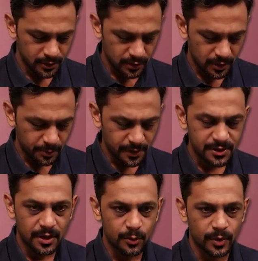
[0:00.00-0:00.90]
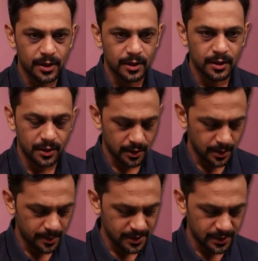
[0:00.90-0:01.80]
So, let me start with
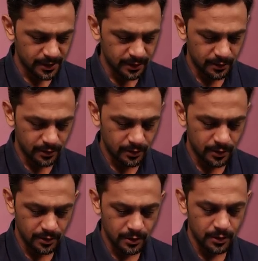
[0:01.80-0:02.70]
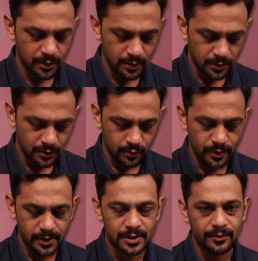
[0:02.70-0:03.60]
ABCD or
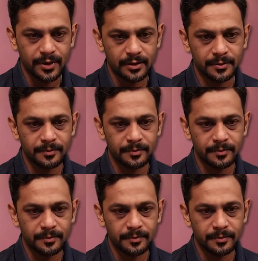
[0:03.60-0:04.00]
7